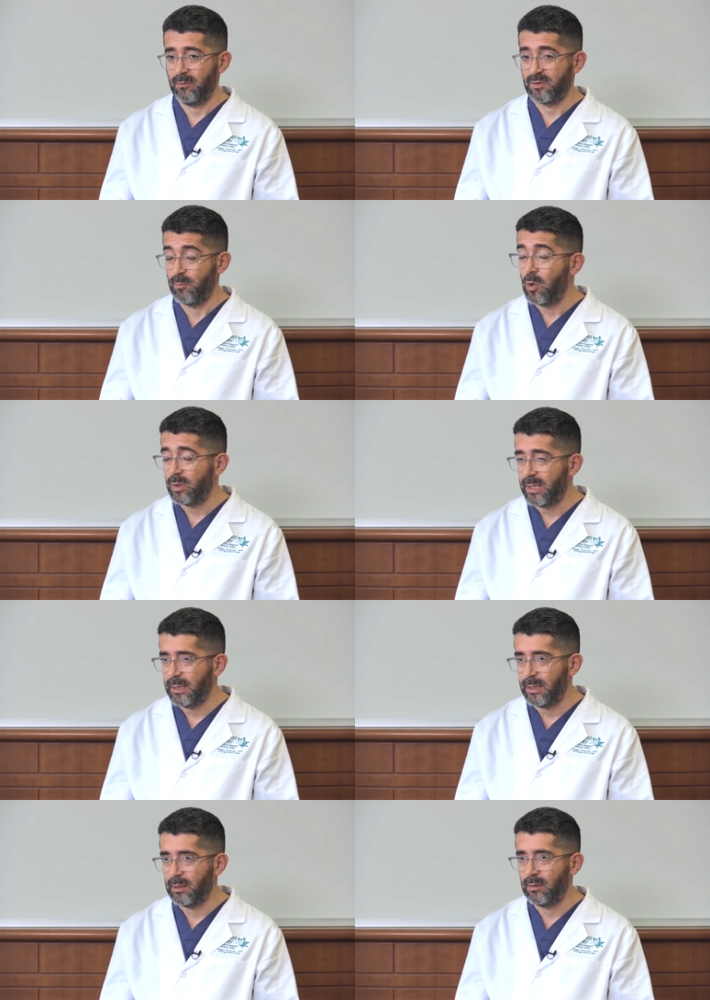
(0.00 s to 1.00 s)

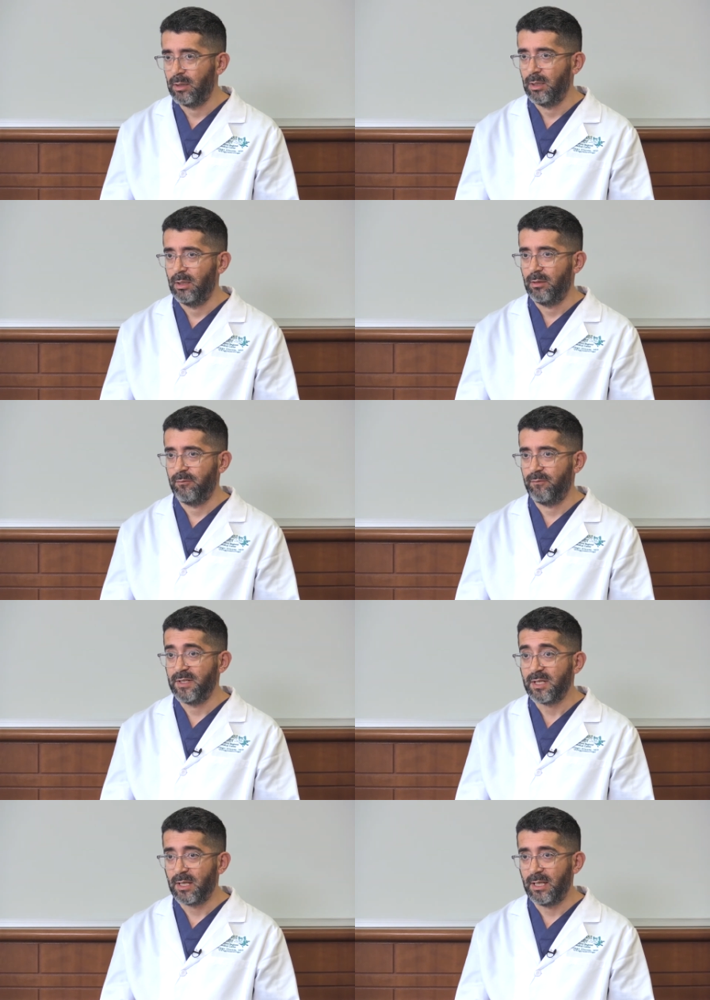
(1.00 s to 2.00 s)
smoking,
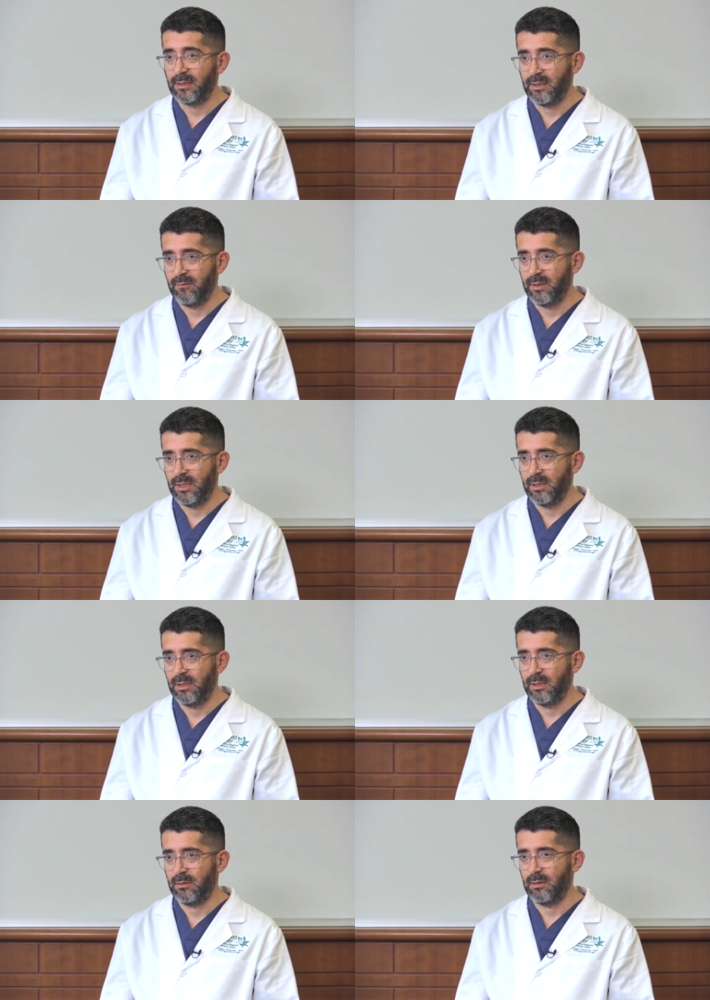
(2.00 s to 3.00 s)
physical
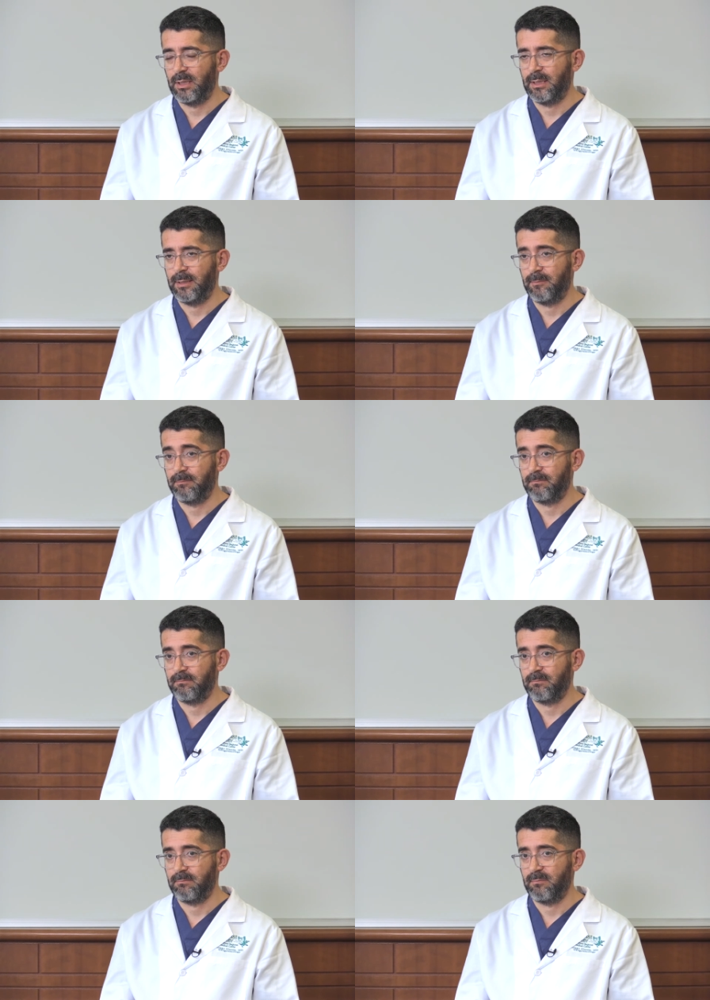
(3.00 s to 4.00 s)
activity,
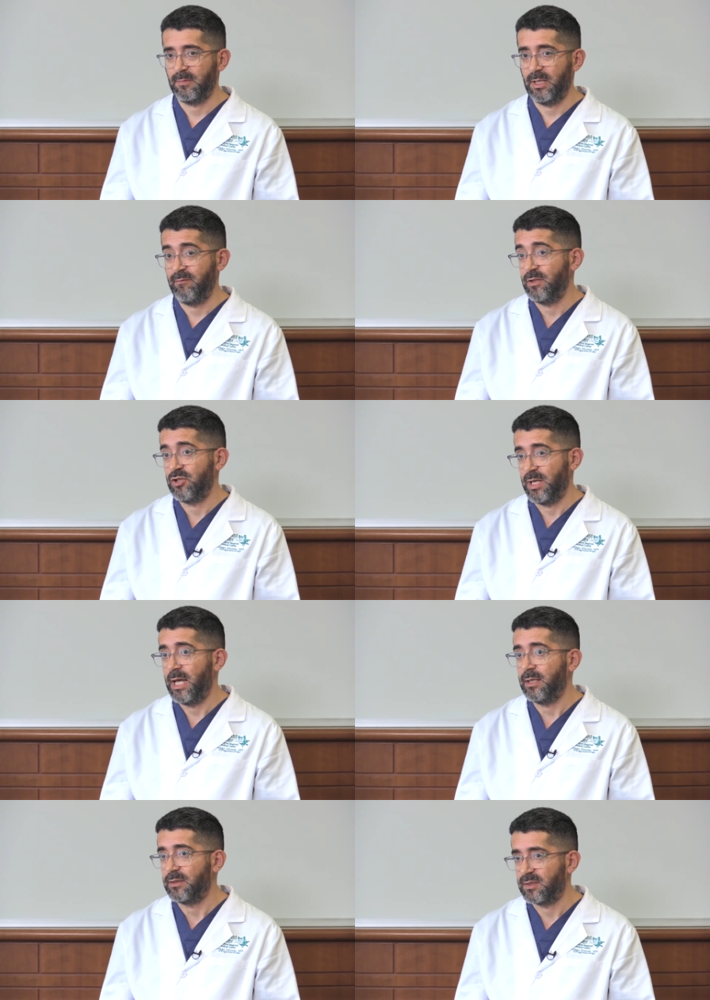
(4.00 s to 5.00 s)
even
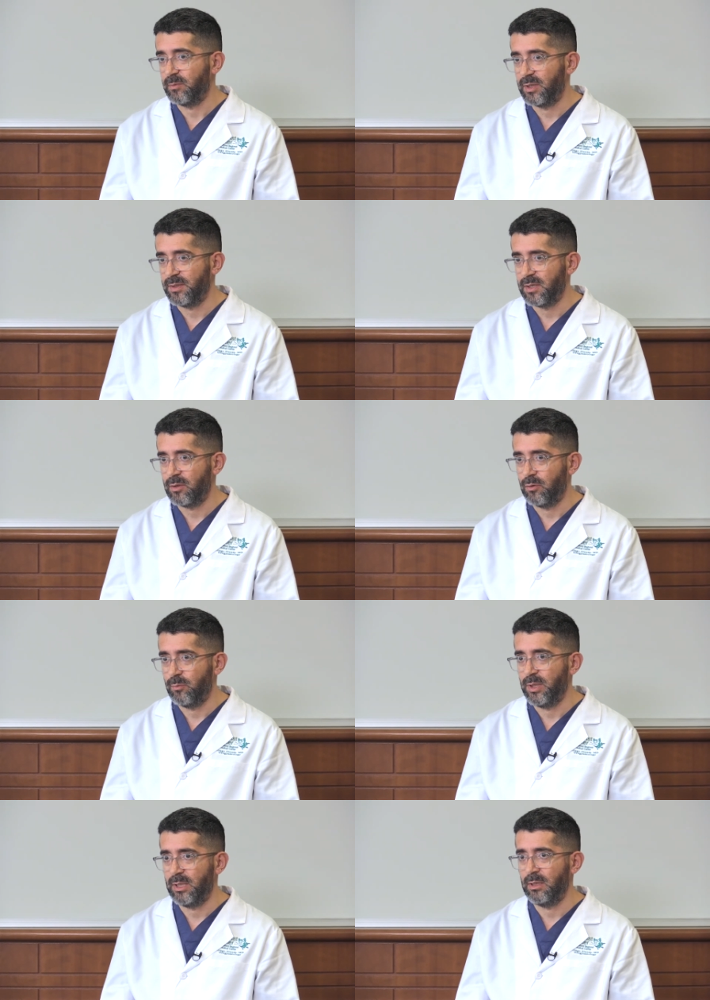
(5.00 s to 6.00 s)
genetics. Sometimes it
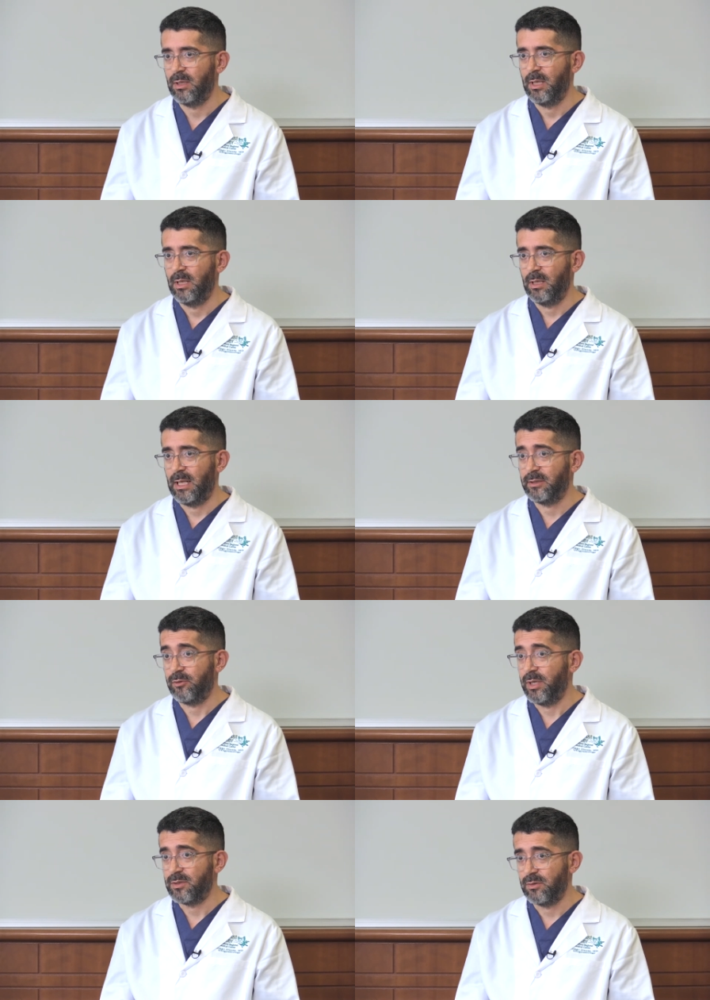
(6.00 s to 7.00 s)
could be
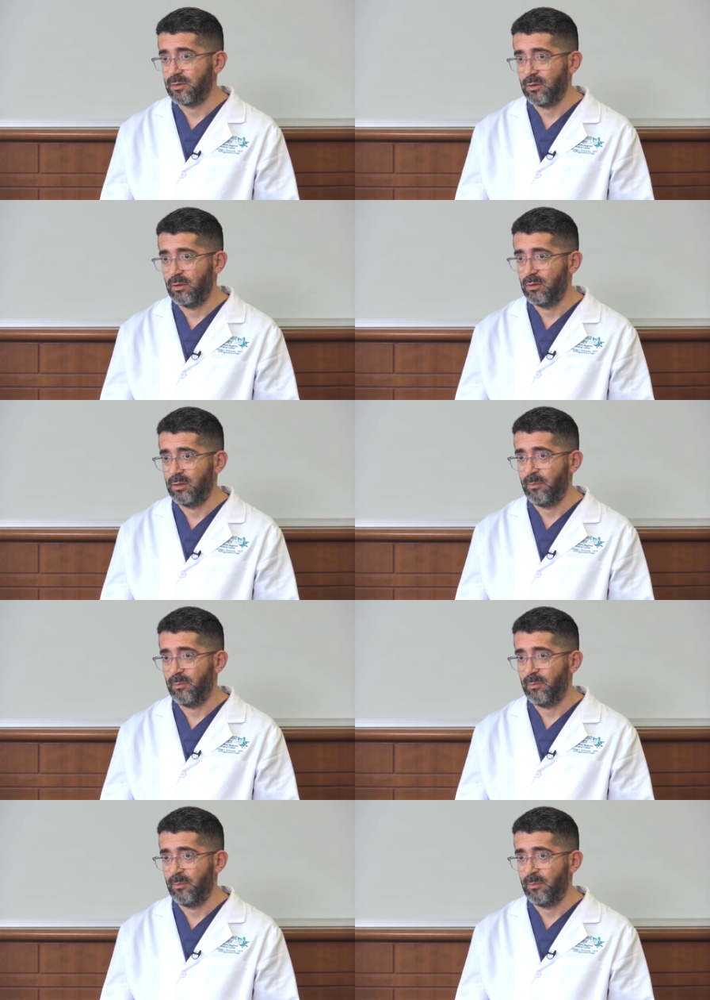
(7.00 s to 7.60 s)
alterations on the